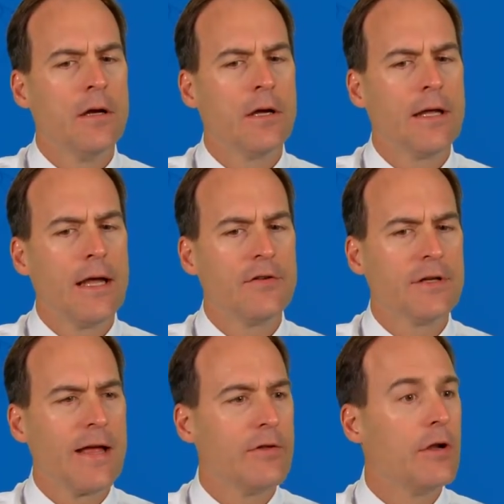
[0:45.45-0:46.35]

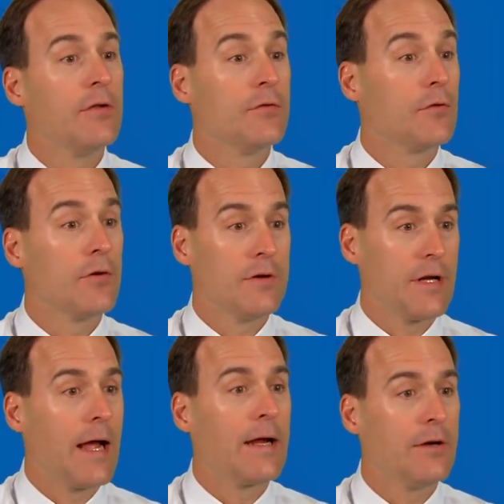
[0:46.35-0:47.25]
occasionally have an uncertain
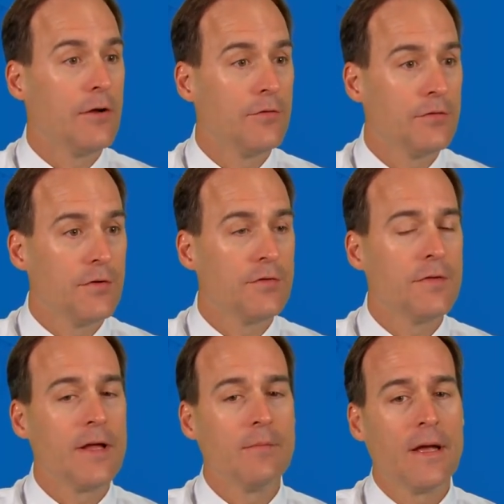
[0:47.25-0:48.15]
diagnosis.
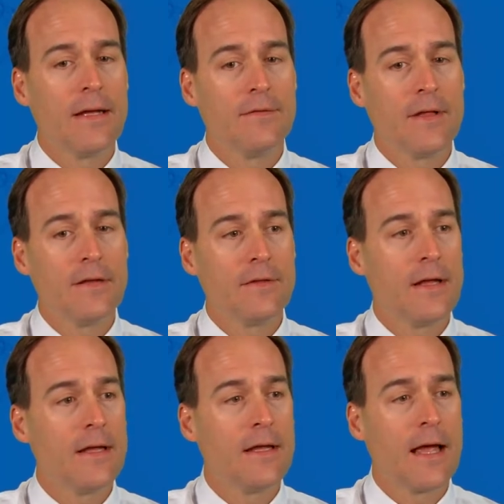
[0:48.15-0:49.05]
They may think
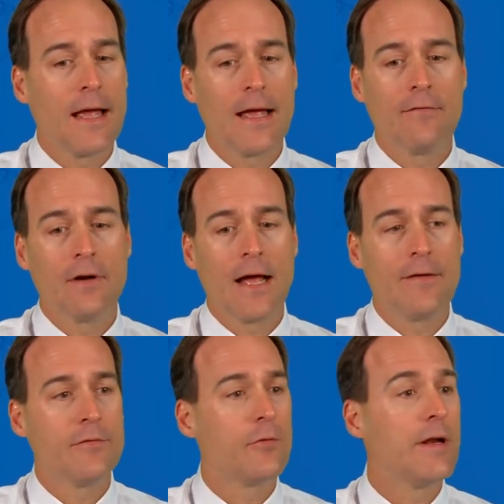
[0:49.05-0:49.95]
they have a
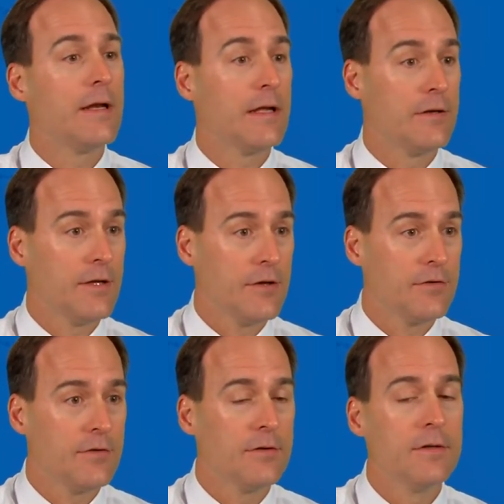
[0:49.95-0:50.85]
life-threatening
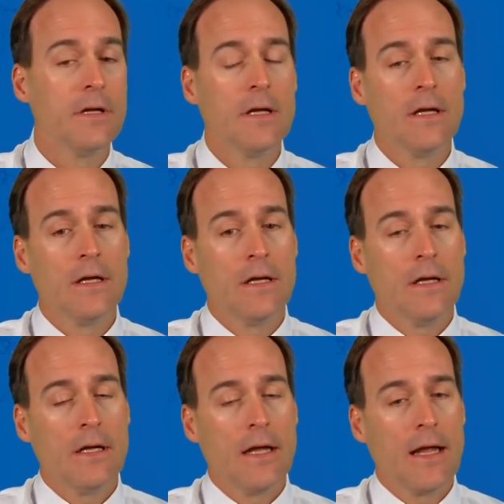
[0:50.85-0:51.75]
condition,
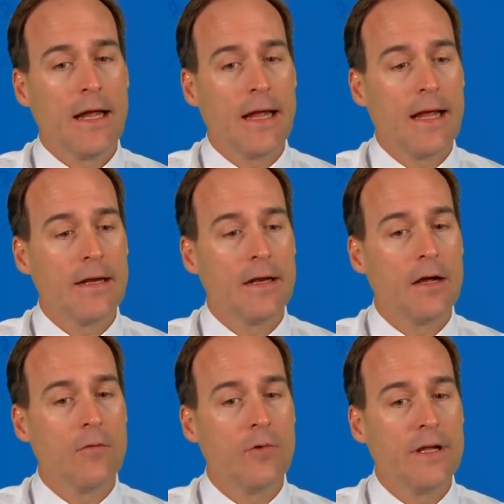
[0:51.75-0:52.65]

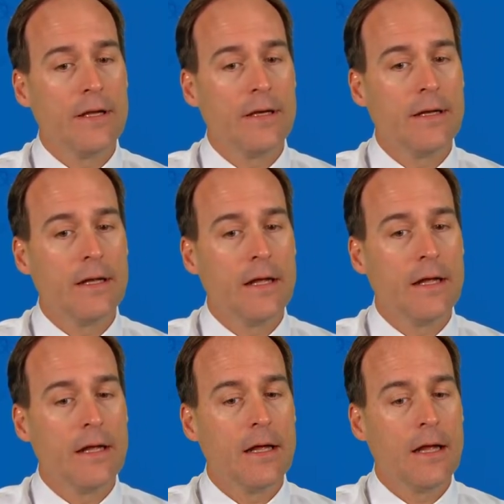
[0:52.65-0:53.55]
and we can
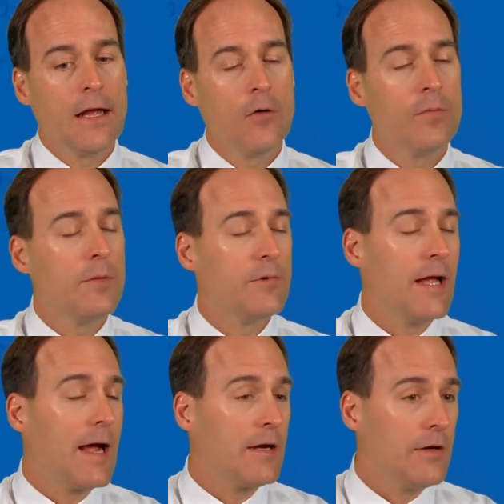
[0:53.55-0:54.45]
help them
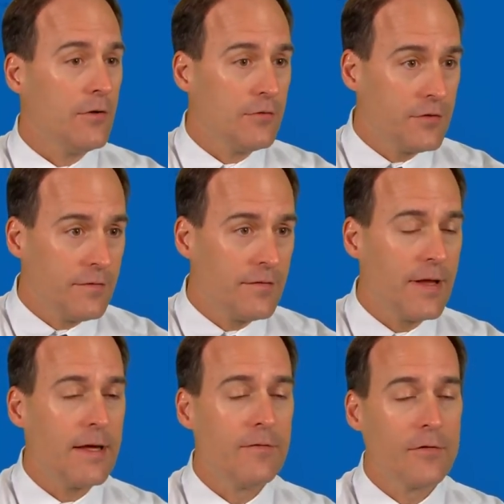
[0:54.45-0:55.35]
diagnose if
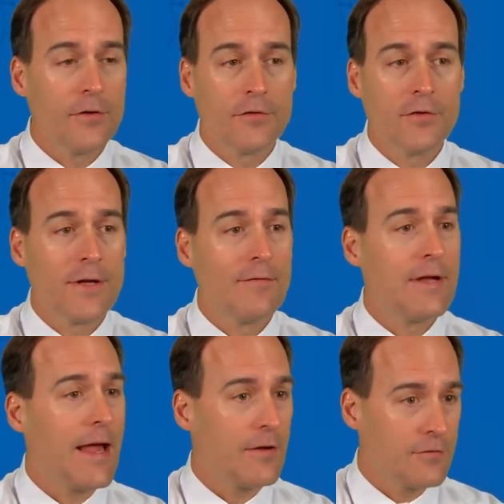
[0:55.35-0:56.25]
they, for instance,
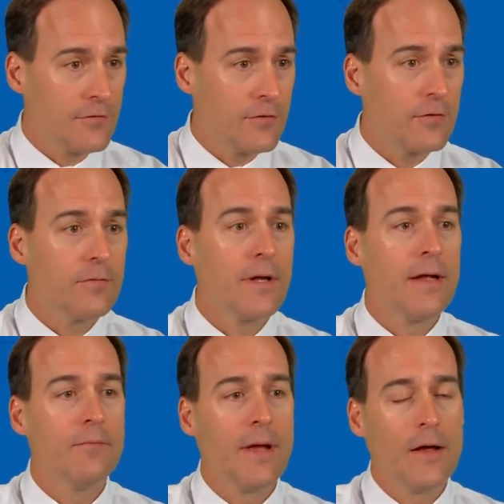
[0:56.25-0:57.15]
have cancer,
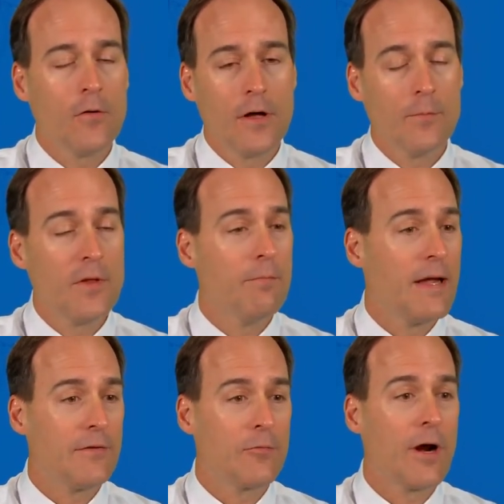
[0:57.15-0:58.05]
and help them
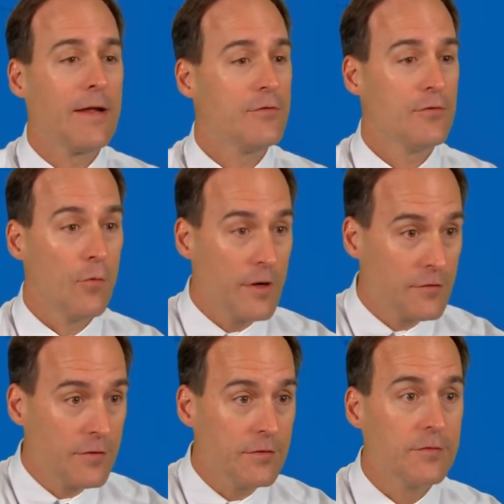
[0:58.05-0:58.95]
make the right
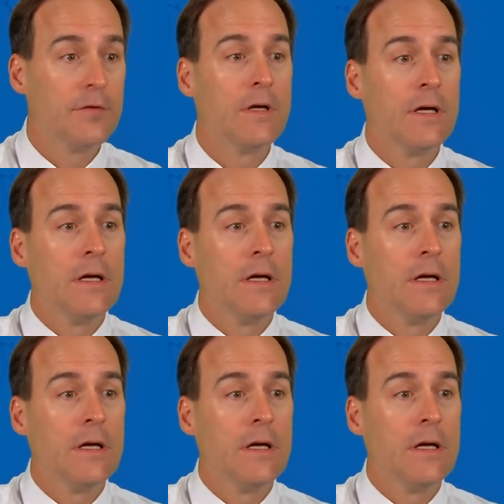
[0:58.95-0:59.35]
choices,